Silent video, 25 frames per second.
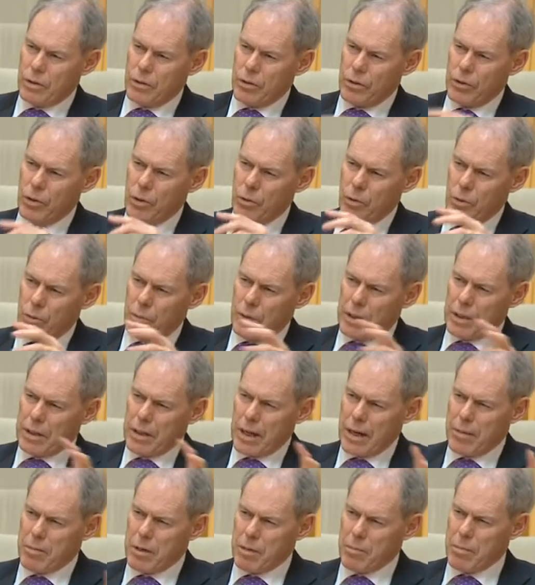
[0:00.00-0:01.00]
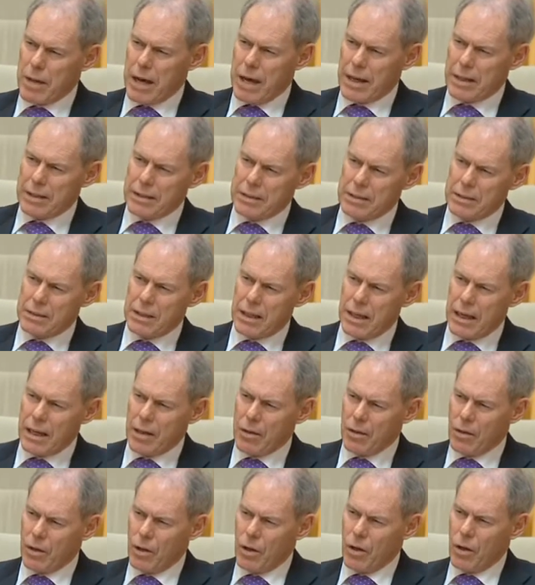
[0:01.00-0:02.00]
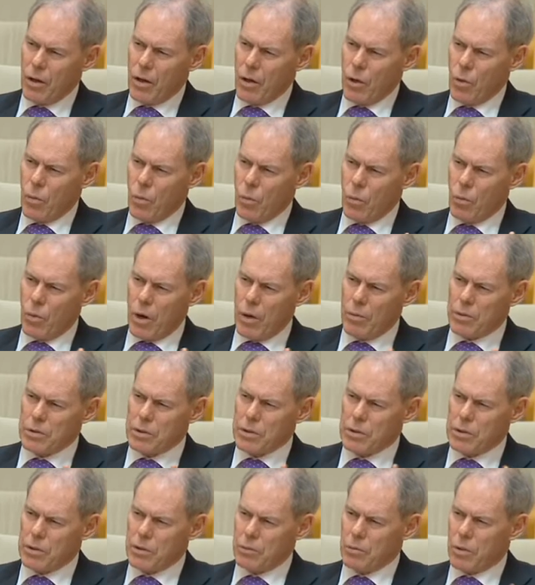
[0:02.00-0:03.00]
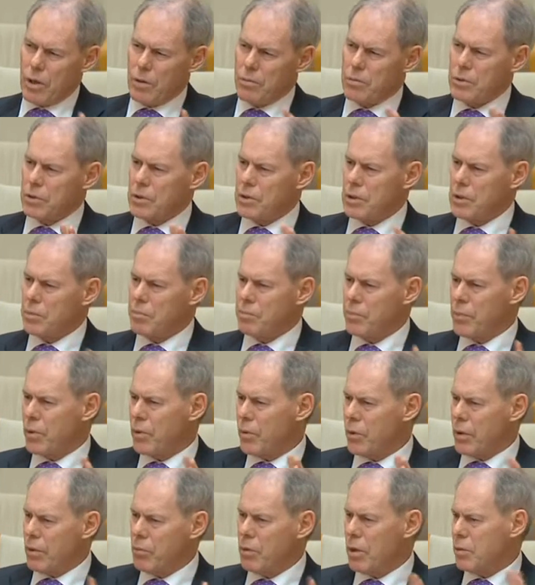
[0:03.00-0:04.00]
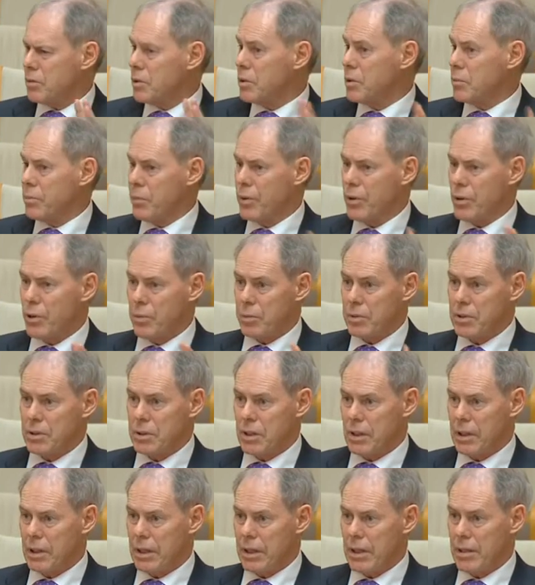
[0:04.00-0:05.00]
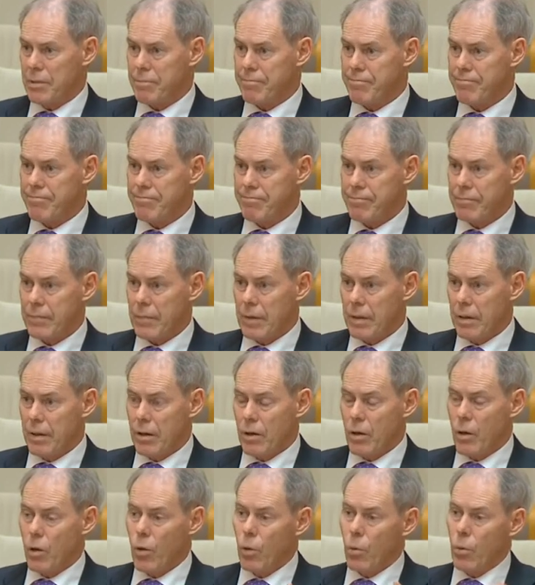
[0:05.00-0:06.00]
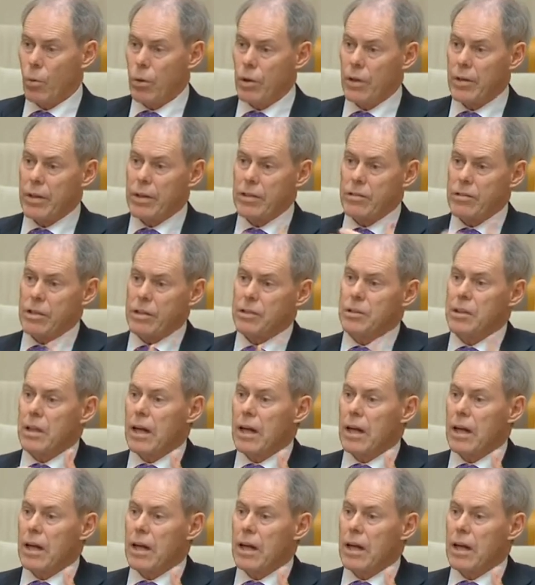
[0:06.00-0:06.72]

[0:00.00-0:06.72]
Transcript: would be coming back and saying, what was the point? What was the purpose here? Mm-hmm. Or were there just